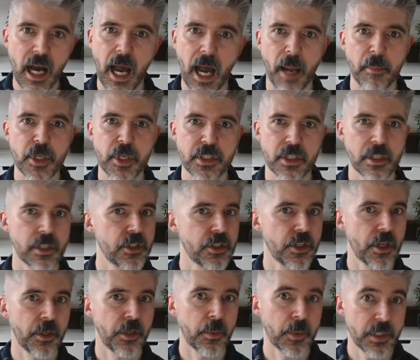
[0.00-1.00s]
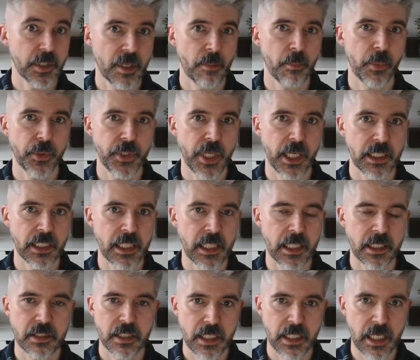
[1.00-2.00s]
I'm just going to show you a simple
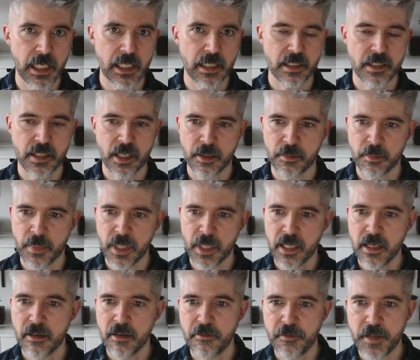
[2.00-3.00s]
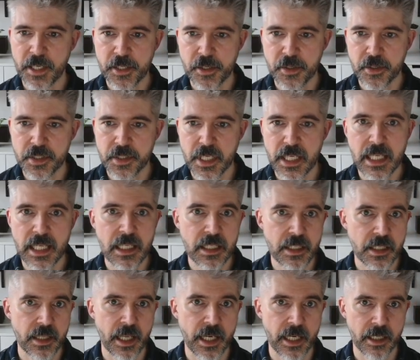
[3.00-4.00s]
technique to get some figures
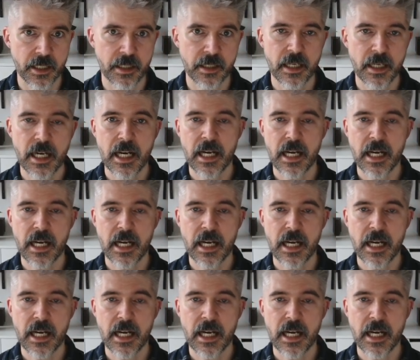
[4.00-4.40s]
into there,